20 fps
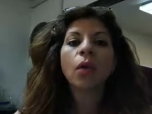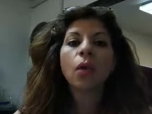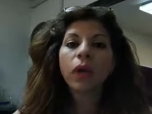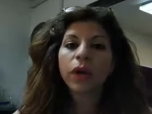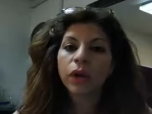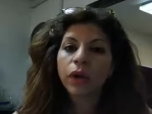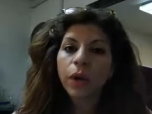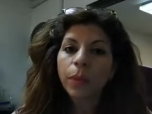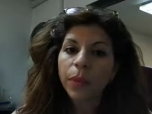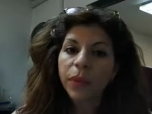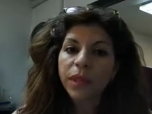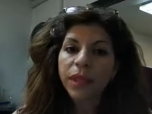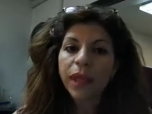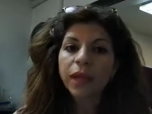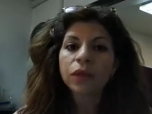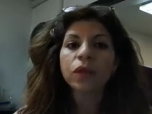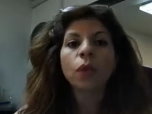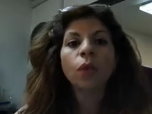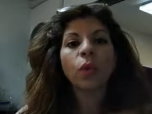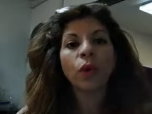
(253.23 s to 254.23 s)
what are your
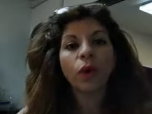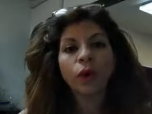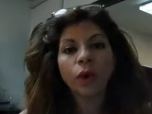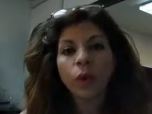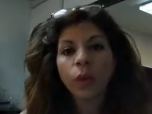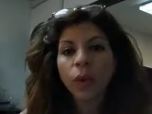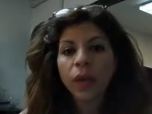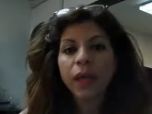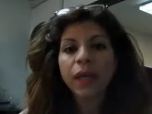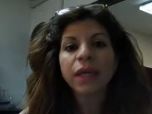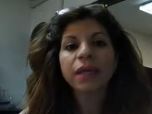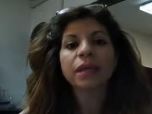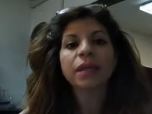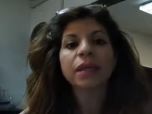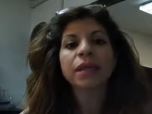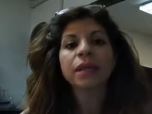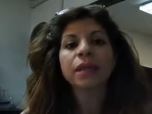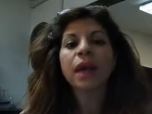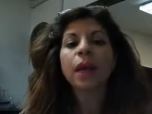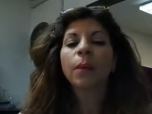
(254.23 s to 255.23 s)
potential, what are your
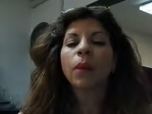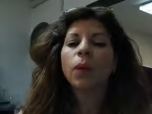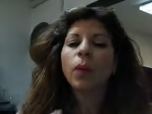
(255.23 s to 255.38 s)
weaknesses.